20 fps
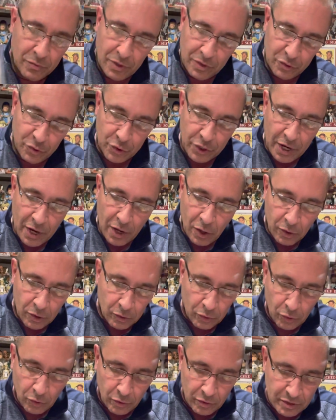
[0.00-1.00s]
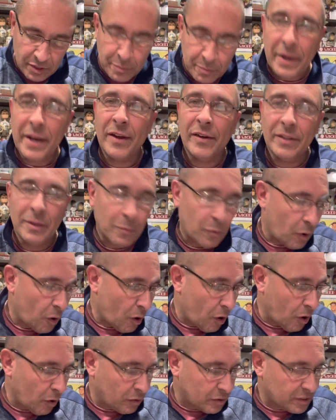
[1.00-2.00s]
gel or spitting on the
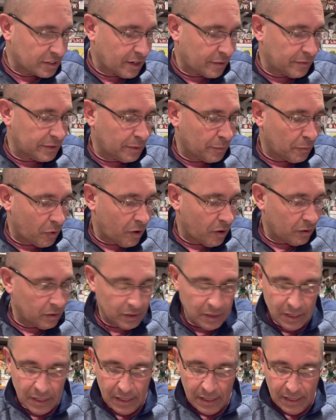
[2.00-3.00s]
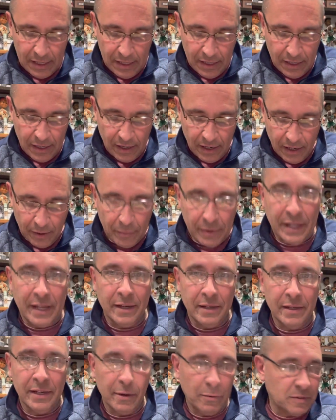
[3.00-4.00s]
ball or scuffing the ball. But
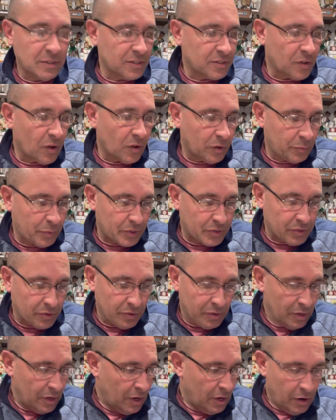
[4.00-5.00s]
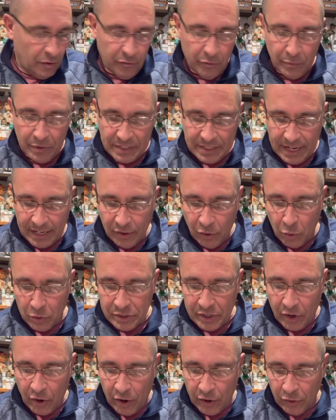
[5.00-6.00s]
he was a solid pitcher. From the St. Louis
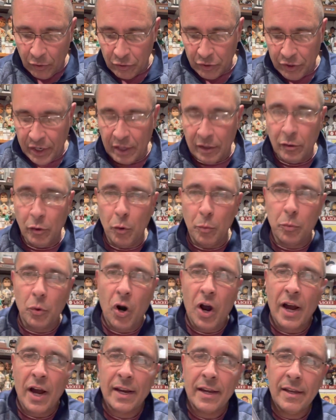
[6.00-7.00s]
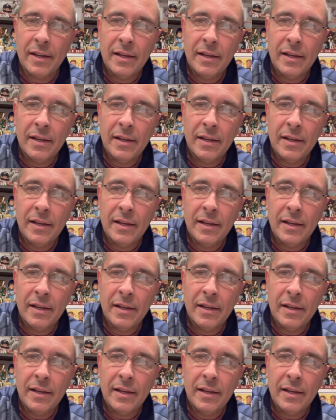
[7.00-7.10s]
Cardinals, you got Lou Brock.